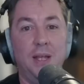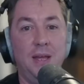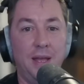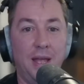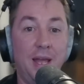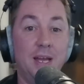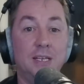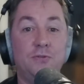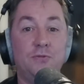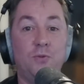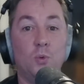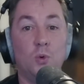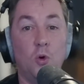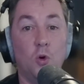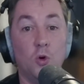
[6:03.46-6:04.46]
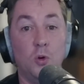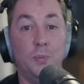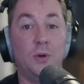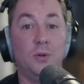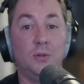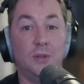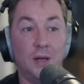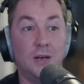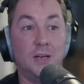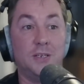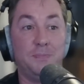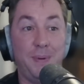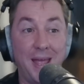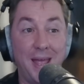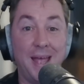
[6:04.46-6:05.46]
And as for Orbital
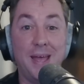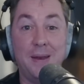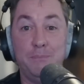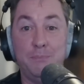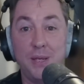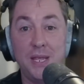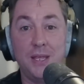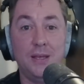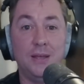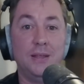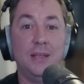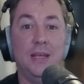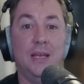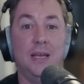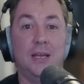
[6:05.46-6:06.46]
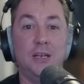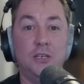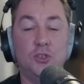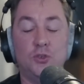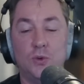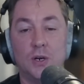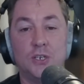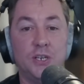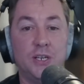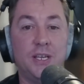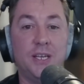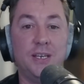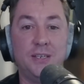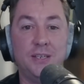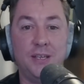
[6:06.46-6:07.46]
Launch Pad B, construction
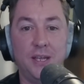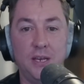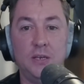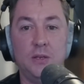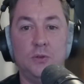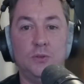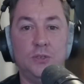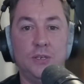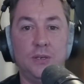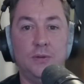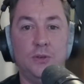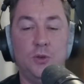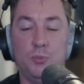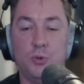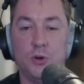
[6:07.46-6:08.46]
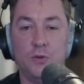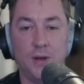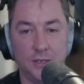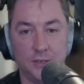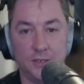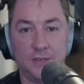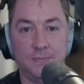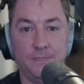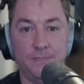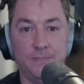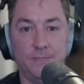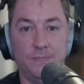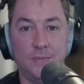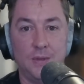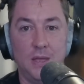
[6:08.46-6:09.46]
continues to progress.
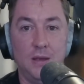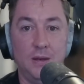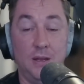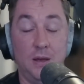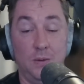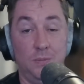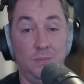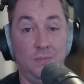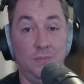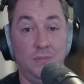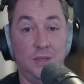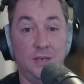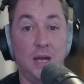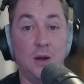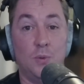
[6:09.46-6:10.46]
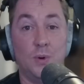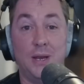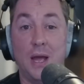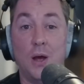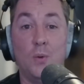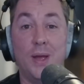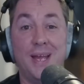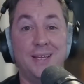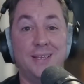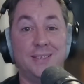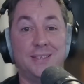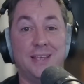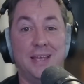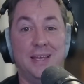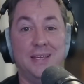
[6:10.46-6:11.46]
Now, the tower now
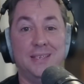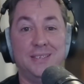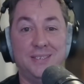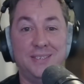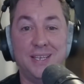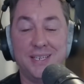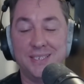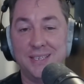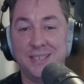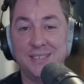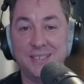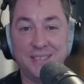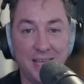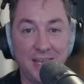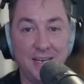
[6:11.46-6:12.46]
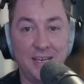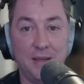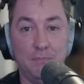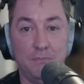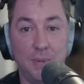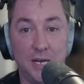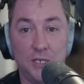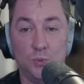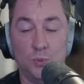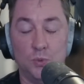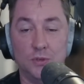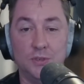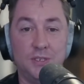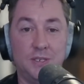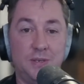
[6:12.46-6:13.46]
has 6 standing
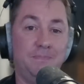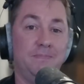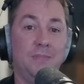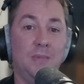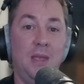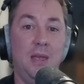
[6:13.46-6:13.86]
modules,